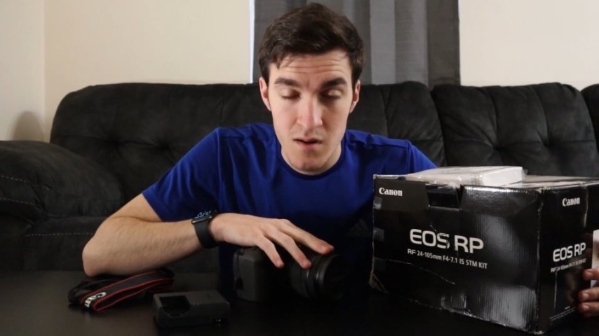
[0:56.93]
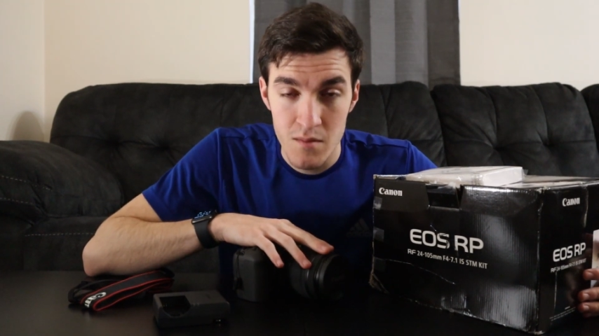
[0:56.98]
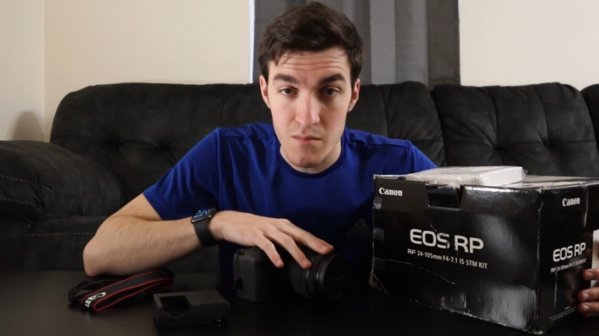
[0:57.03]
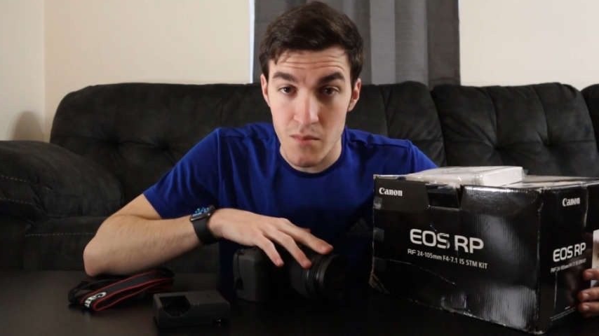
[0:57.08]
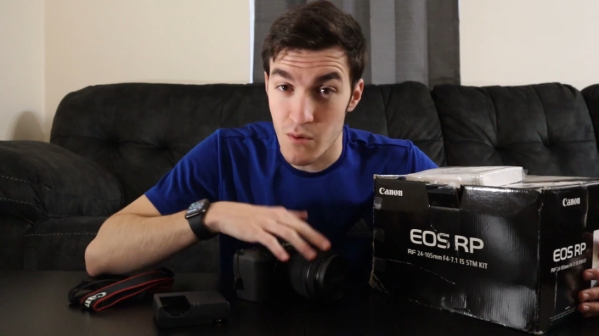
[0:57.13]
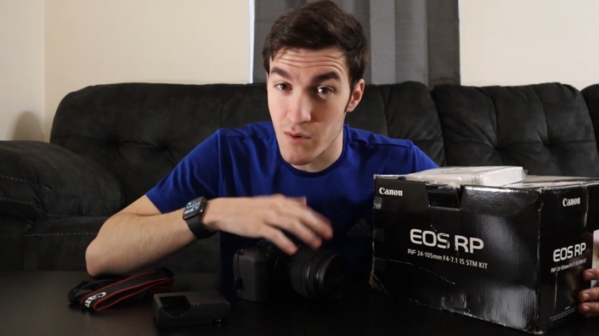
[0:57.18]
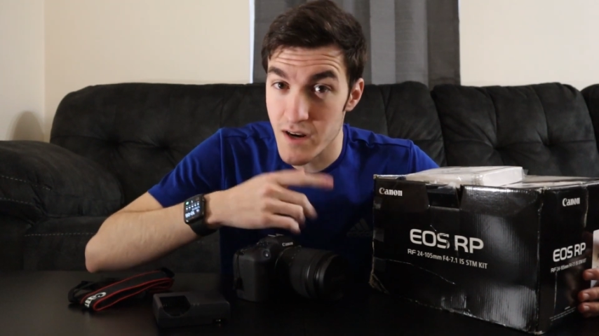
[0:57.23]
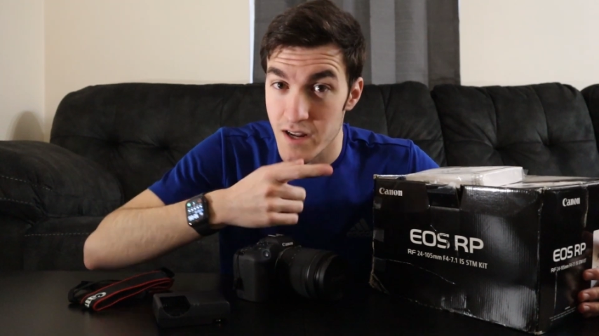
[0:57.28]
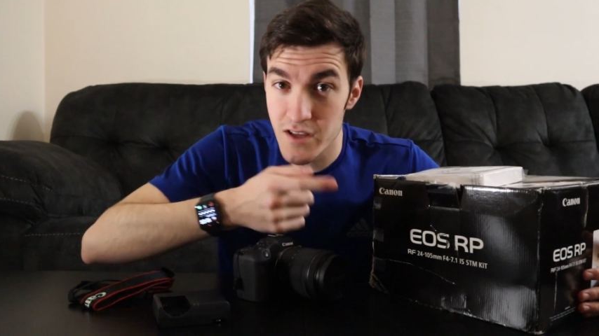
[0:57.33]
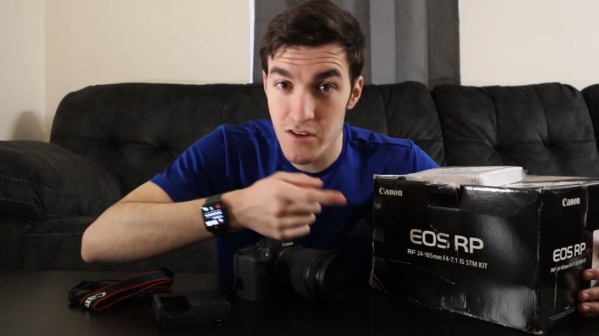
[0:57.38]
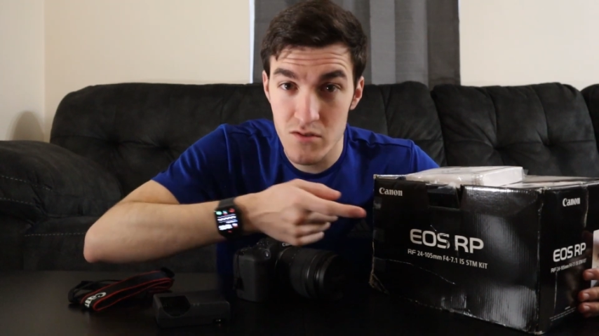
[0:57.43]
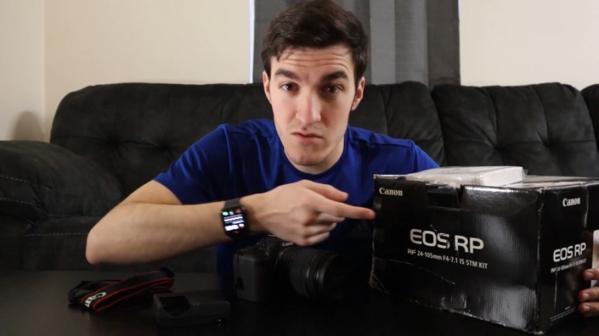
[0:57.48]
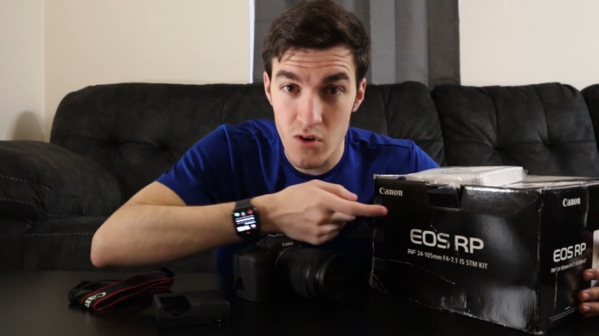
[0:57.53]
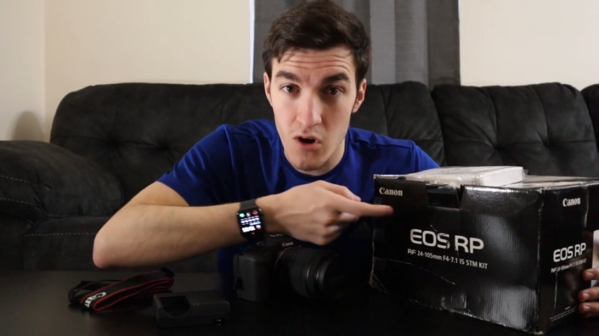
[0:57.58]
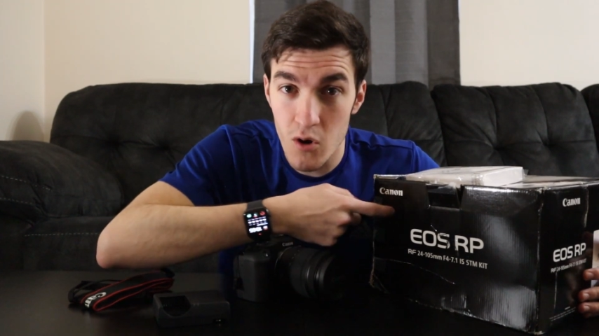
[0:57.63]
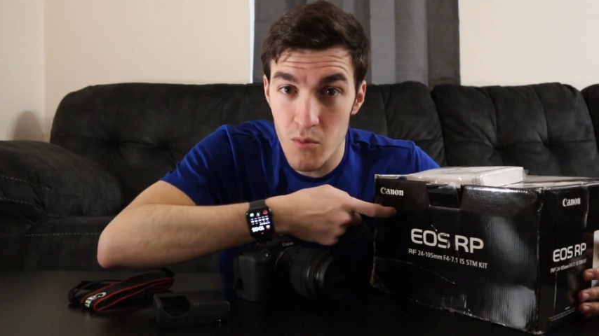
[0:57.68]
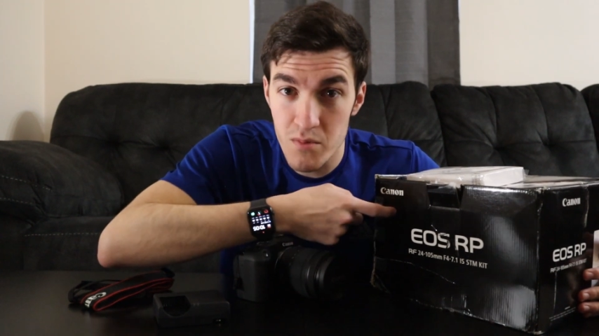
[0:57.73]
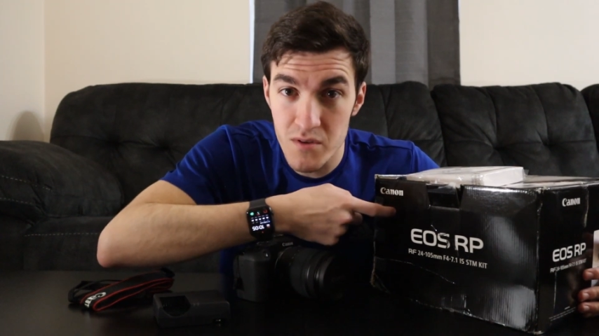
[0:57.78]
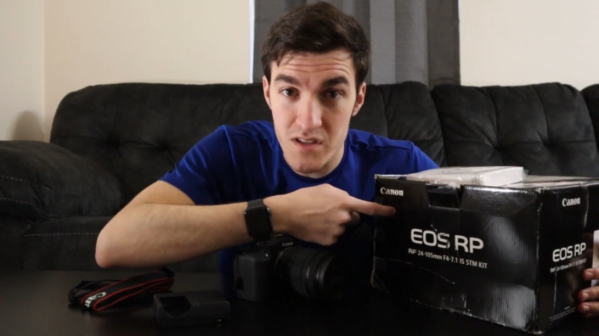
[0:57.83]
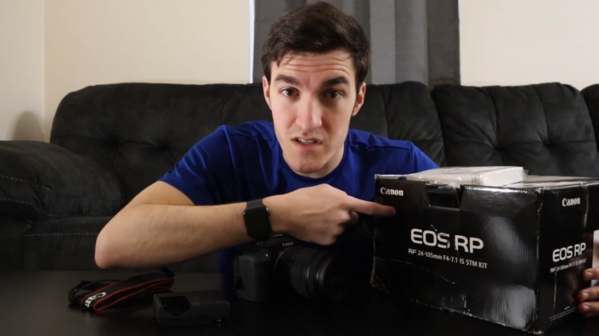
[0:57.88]
But when you
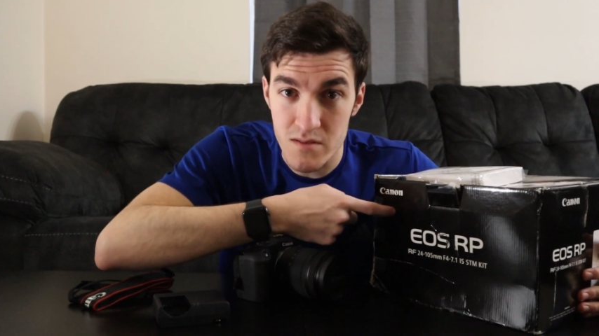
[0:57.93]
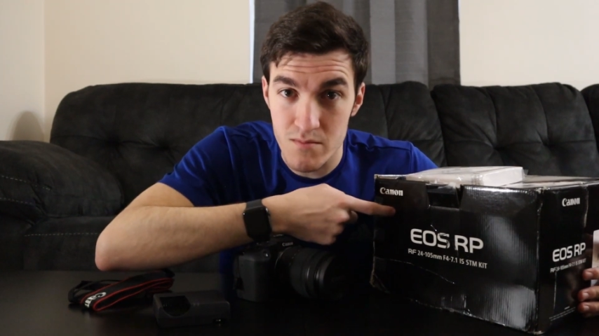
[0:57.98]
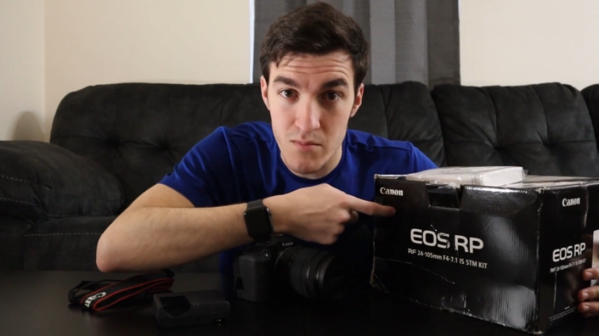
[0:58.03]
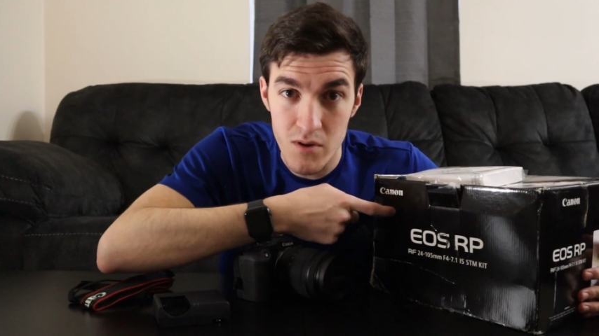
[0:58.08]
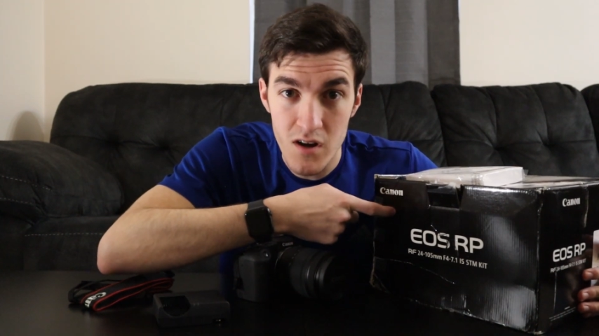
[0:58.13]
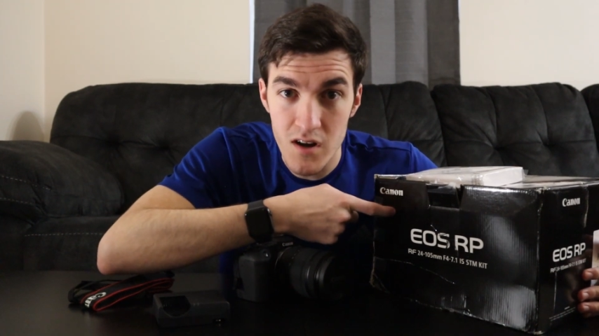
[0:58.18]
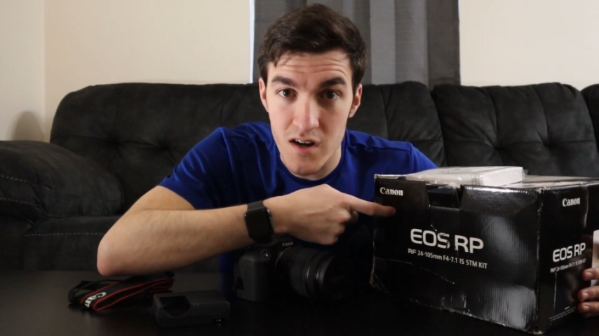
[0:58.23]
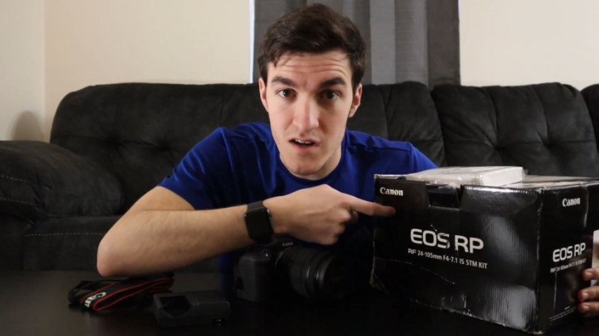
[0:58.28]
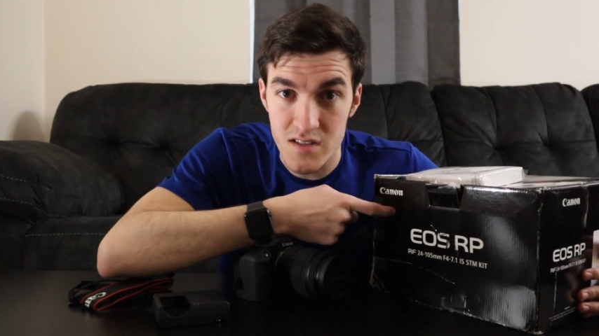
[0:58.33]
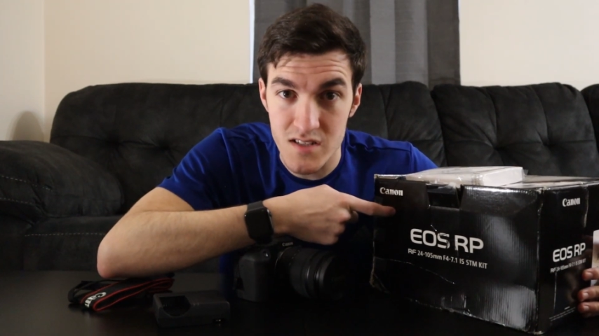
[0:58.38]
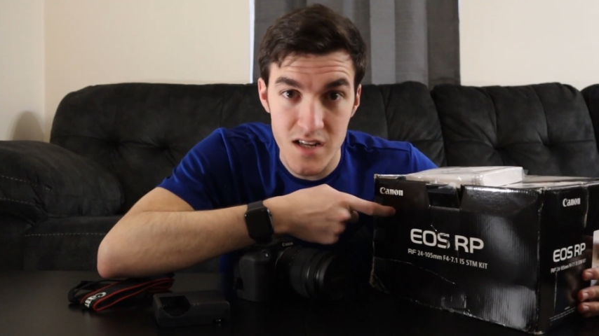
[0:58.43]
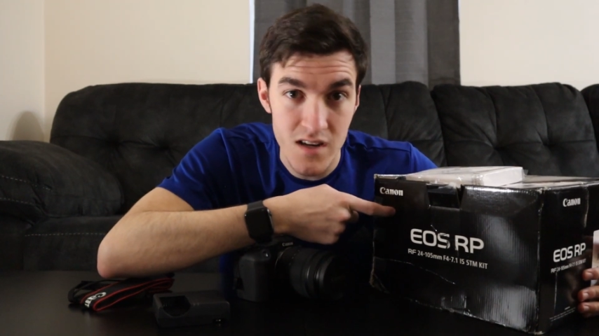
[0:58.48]
open this box,